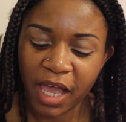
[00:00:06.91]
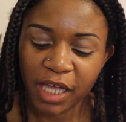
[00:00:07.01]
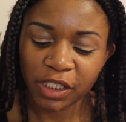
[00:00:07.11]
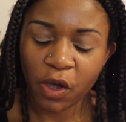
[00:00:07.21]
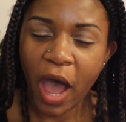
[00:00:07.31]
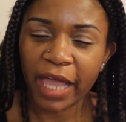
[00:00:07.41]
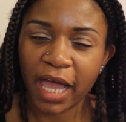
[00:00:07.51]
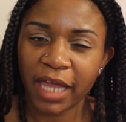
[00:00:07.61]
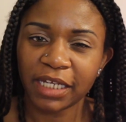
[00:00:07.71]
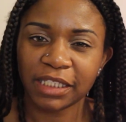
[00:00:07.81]
So I
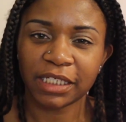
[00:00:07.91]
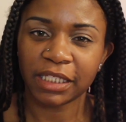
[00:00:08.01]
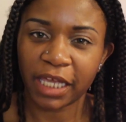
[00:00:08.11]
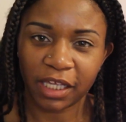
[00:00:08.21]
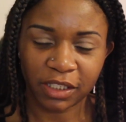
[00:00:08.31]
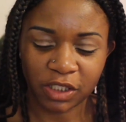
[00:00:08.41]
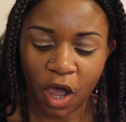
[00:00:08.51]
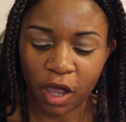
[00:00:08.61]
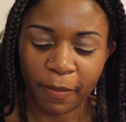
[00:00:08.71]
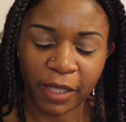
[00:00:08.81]
kind of did like
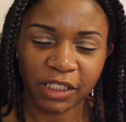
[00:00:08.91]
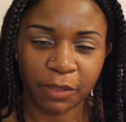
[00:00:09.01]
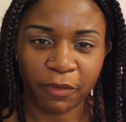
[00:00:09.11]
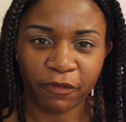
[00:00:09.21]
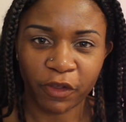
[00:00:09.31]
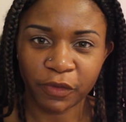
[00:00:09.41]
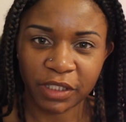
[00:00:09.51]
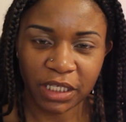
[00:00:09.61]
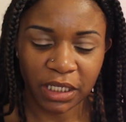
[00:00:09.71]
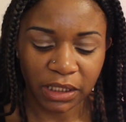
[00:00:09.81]
talk about some of those
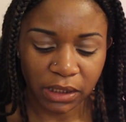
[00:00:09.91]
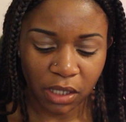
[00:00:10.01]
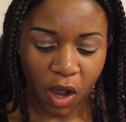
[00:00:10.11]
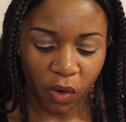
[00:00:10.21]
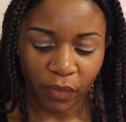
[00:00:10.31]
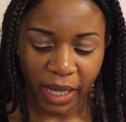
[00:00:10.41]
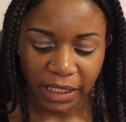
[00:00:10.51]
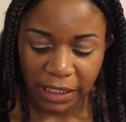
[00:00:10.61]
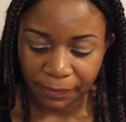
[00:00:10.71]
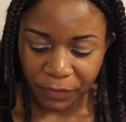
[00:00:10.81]
things already,